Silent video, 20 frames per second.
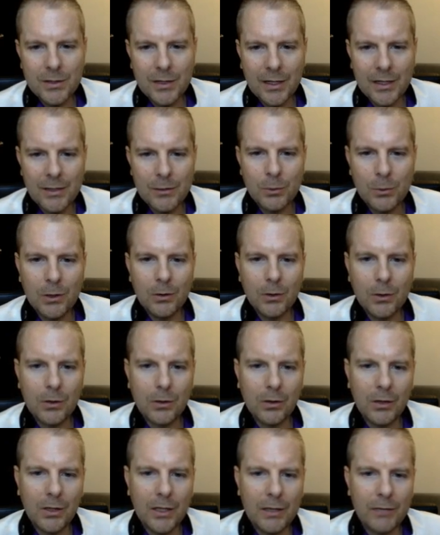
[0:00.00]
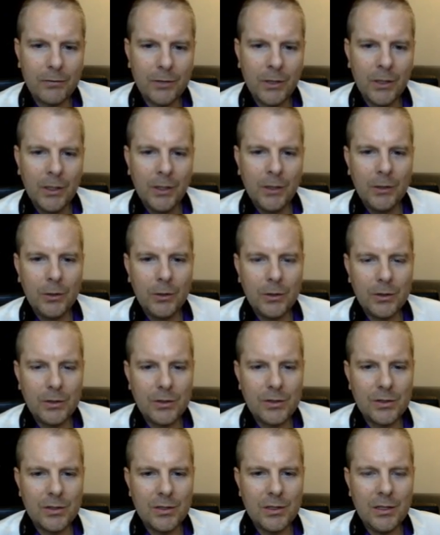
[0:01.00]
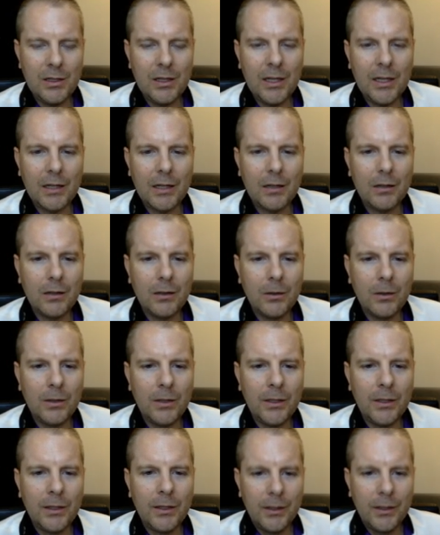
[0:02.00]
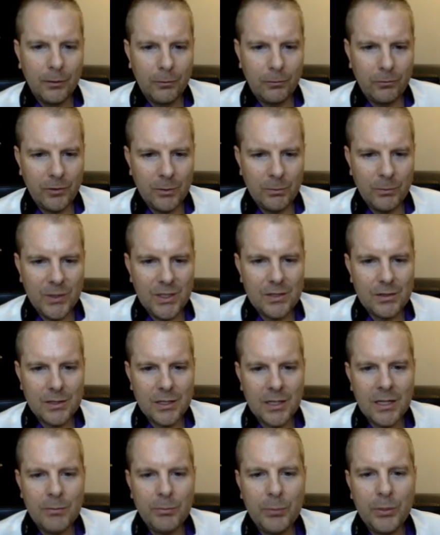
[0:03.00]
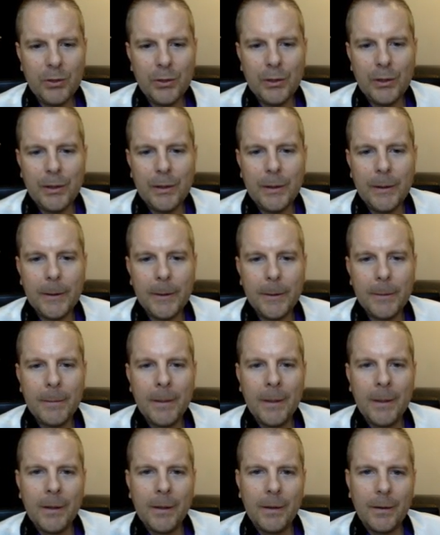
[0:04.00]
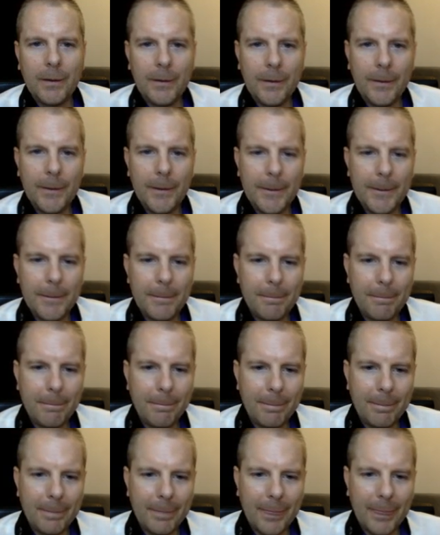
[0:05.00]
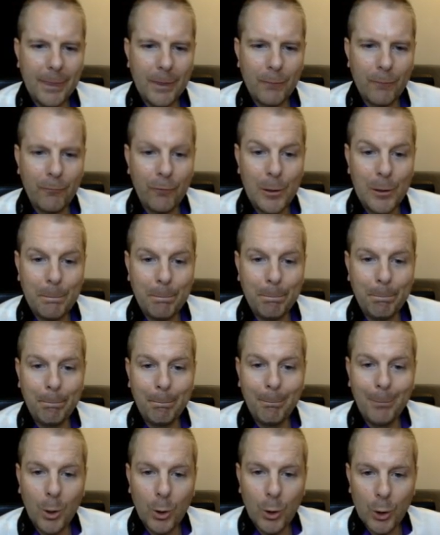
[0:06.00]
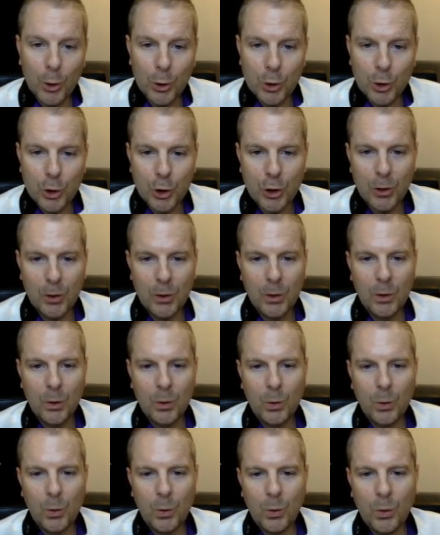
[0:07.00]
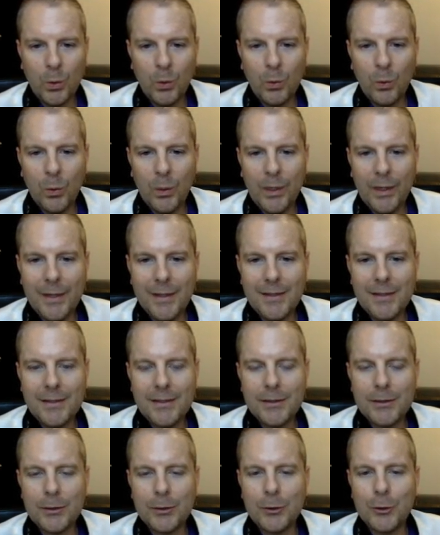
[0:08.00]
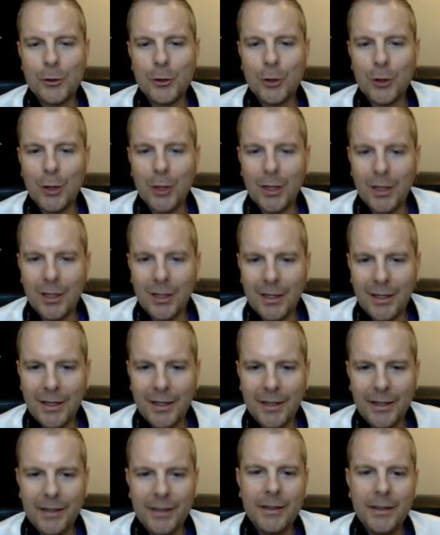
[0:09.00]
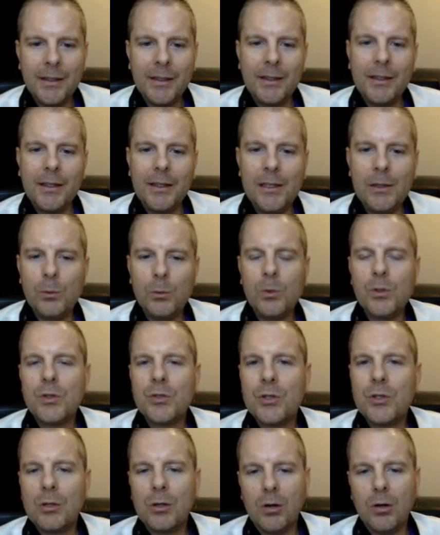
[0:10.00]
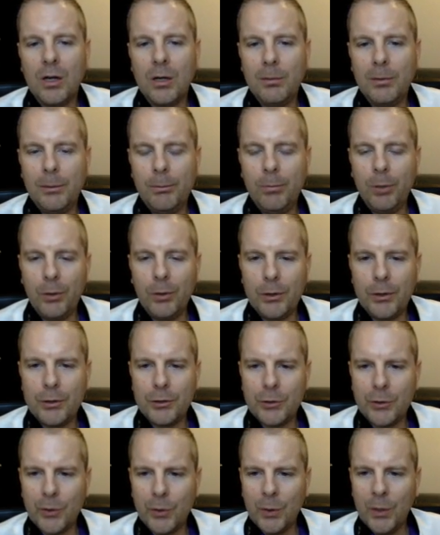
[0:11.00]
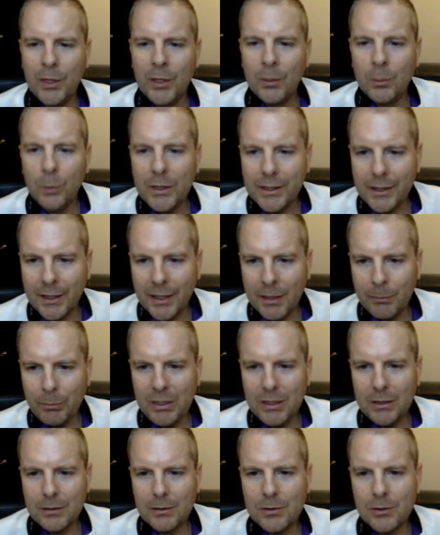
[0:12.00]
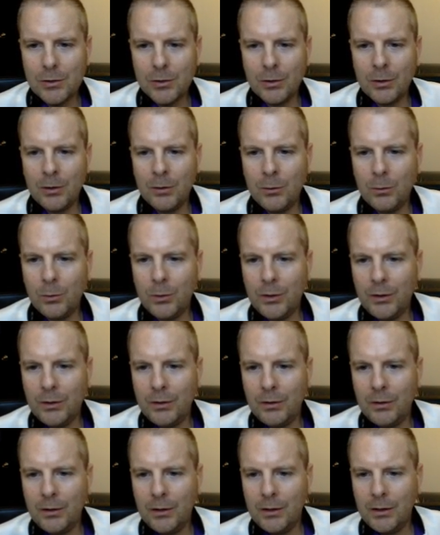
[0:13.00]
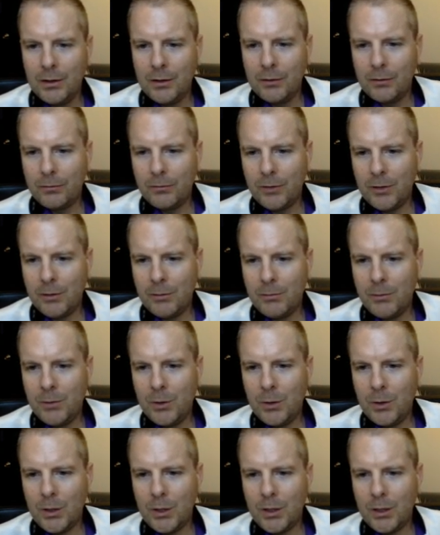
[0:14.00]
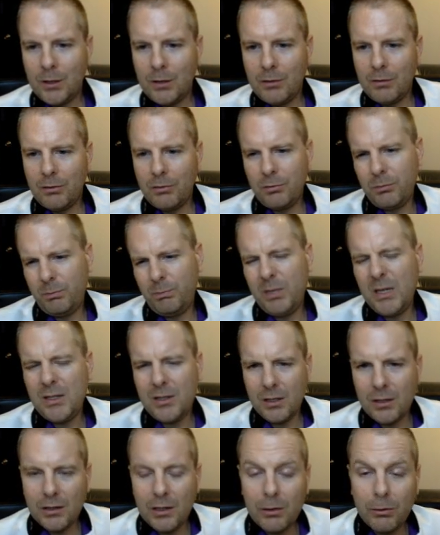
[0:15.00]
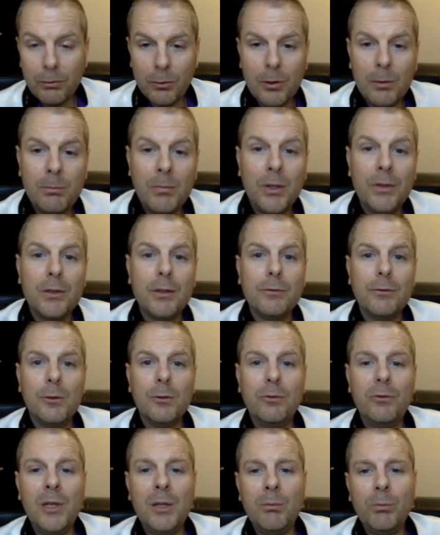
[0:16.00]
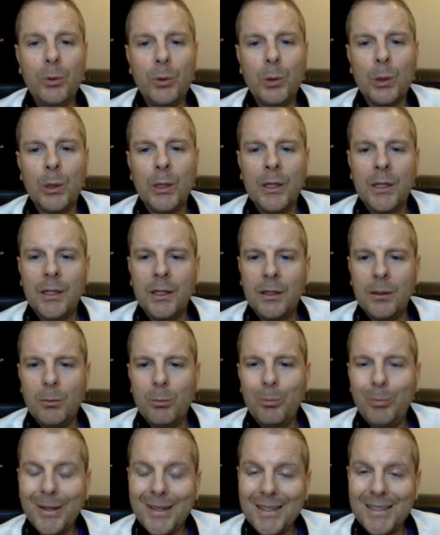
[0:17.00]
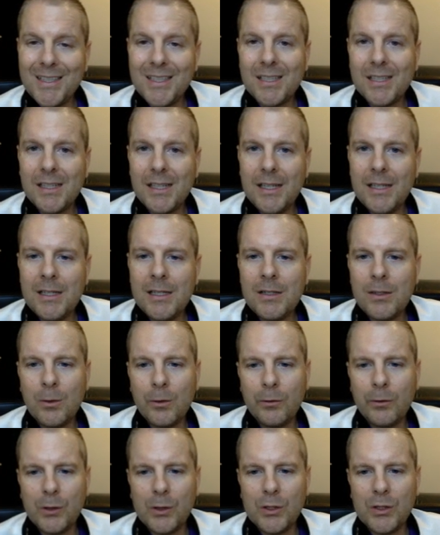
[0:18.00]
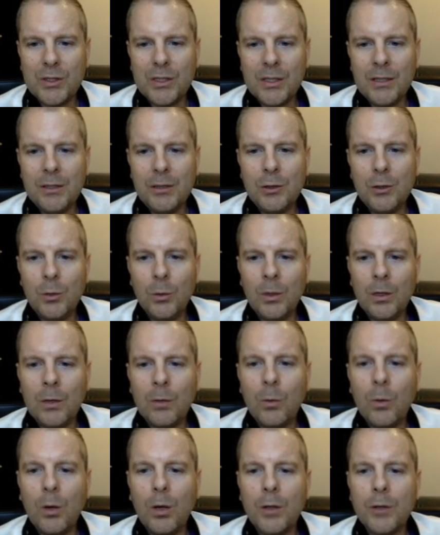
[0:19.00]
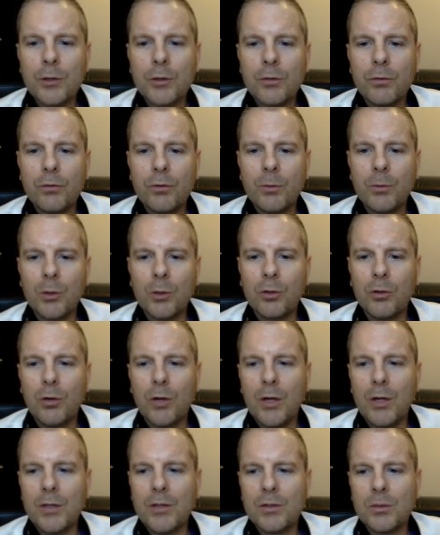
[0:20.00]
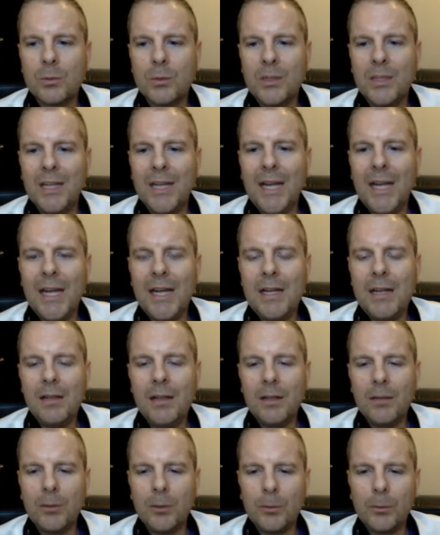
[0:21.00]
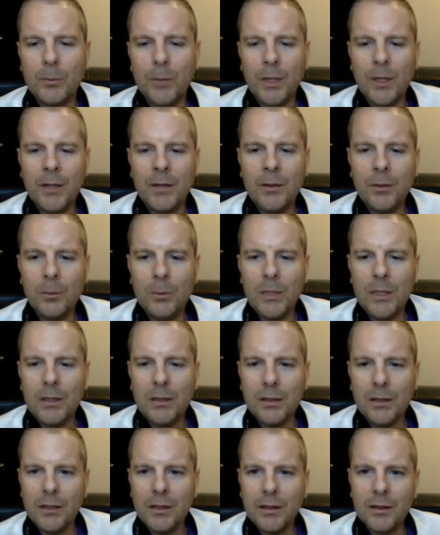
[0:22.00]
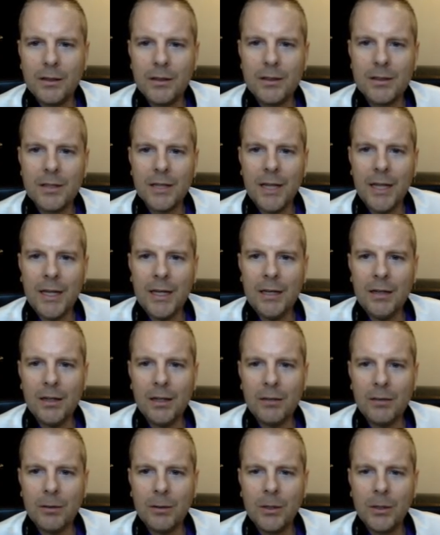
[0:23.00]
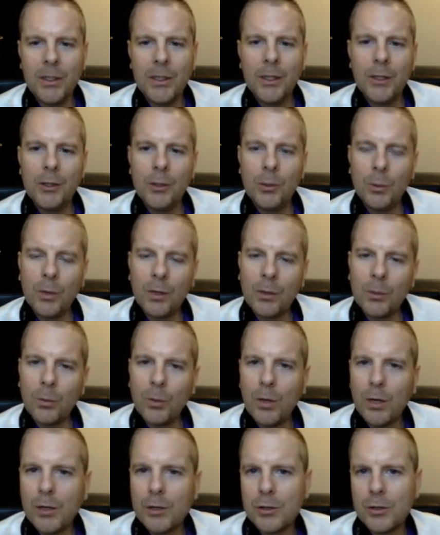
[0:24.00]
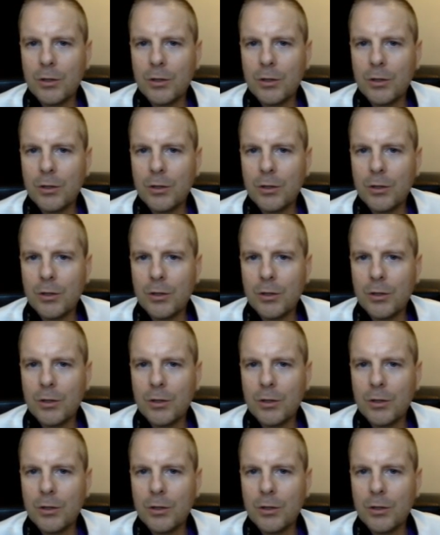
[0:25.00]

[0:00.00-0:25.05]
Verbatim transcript: As we look left, you can see that clearly from this time period here, um, from March all the way until July, it was incredibly bullish. So we can't be concerned with from uh, th basically through the month of November, but it is overextended. You want to watch from across with the eighty level on the weekly, this eighty level. You want to watch